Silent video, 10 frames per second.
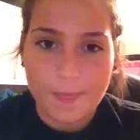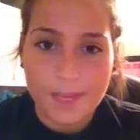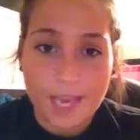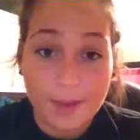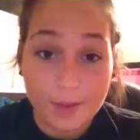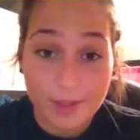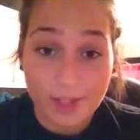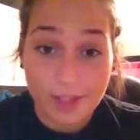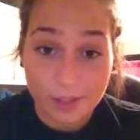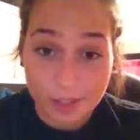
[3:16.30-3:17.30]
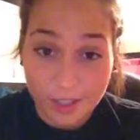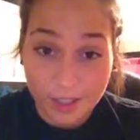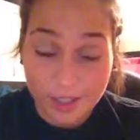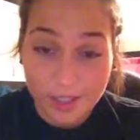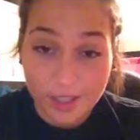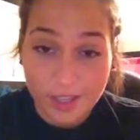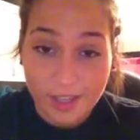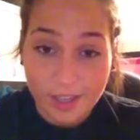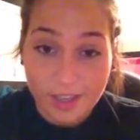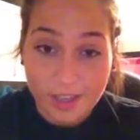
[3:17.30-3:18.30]
take what they learn
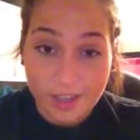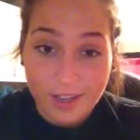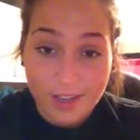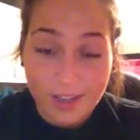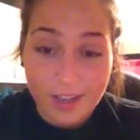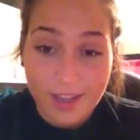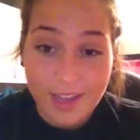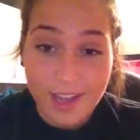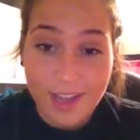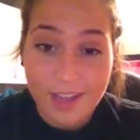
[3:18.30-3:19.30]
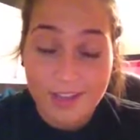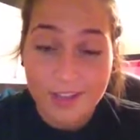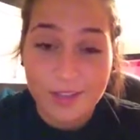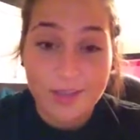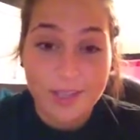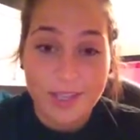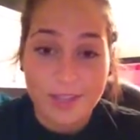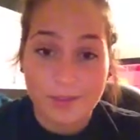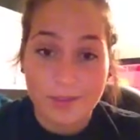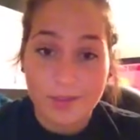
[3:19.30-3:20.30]
and use it in
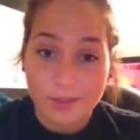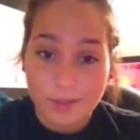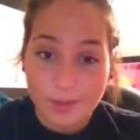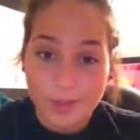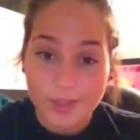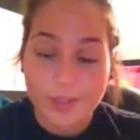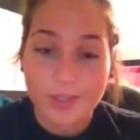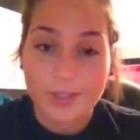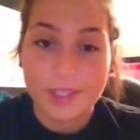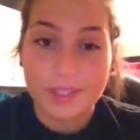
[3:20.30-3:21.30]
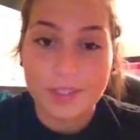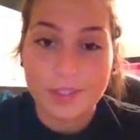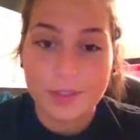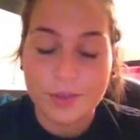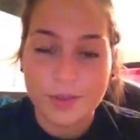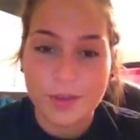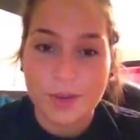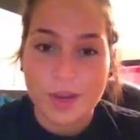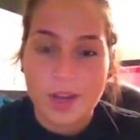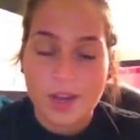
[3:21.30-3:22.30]
the real world, you need to
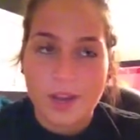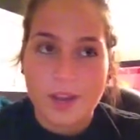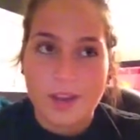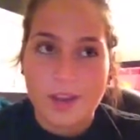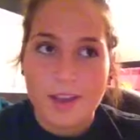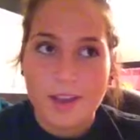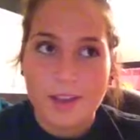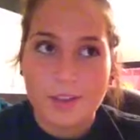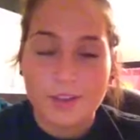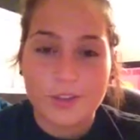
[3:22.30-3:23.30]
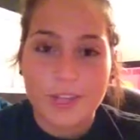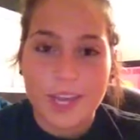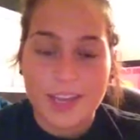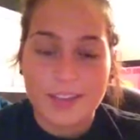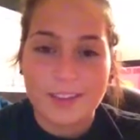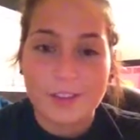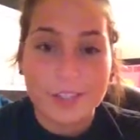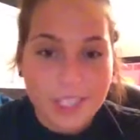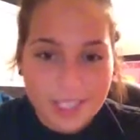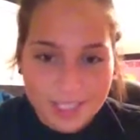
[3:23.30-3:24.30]
create
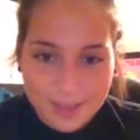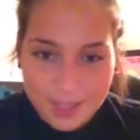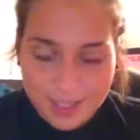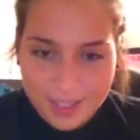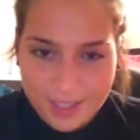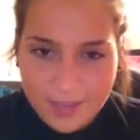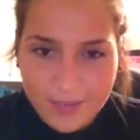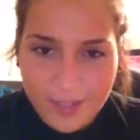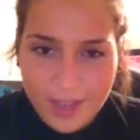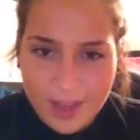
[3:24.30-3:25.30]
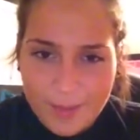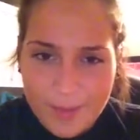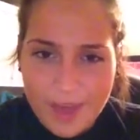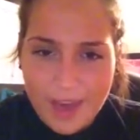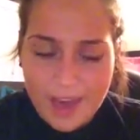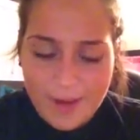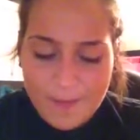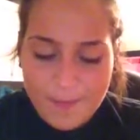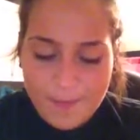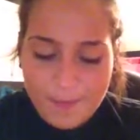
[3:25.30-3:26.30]
learning experiences for them that
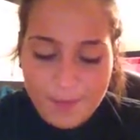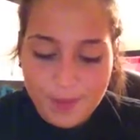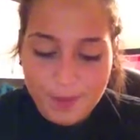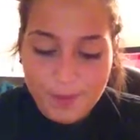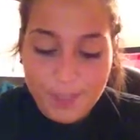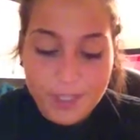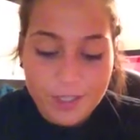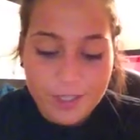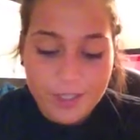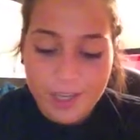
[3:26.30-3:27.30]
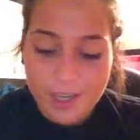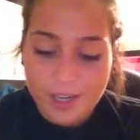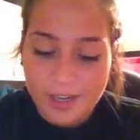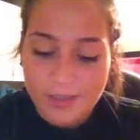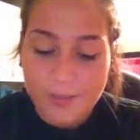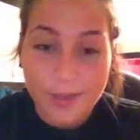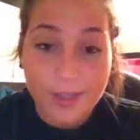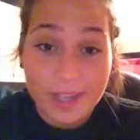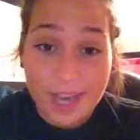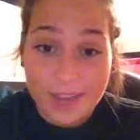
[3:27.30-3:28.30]
reach their
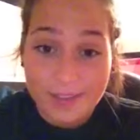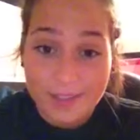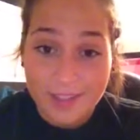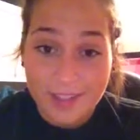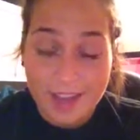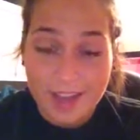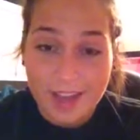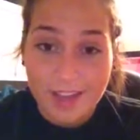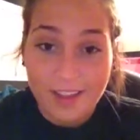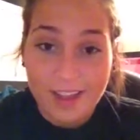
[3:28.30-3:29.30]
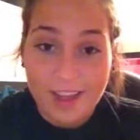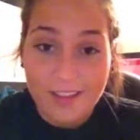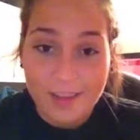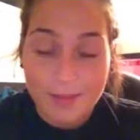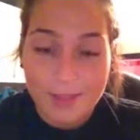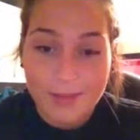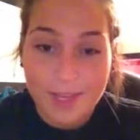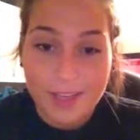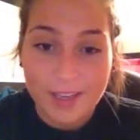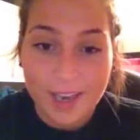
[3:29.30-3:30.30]
real lives and that allow them to
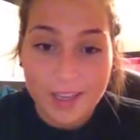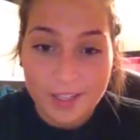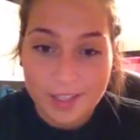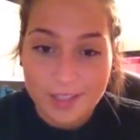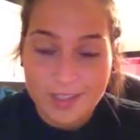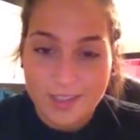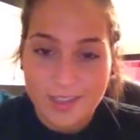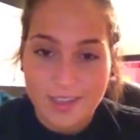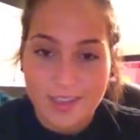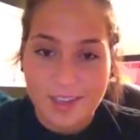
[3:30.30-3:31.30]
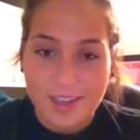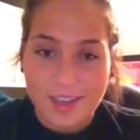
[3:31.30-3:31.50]
make connections. And